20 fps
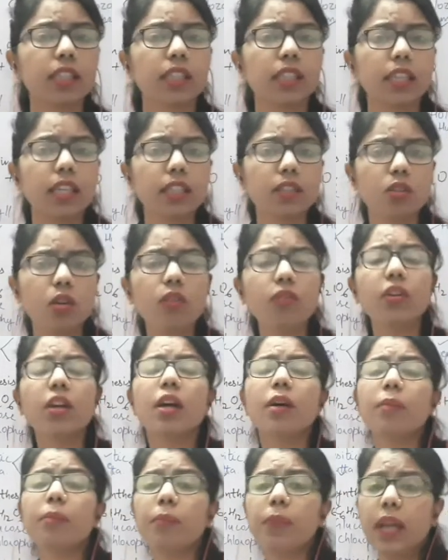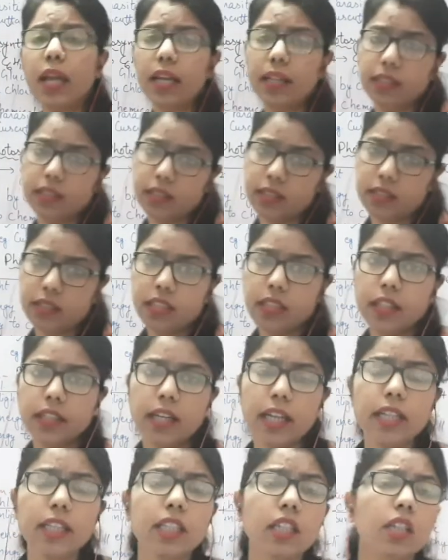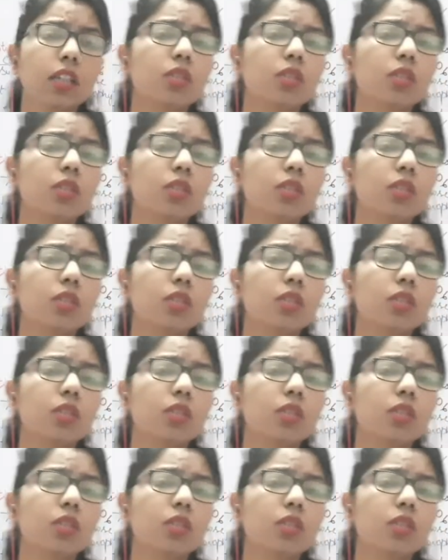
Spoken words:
case of plants, right?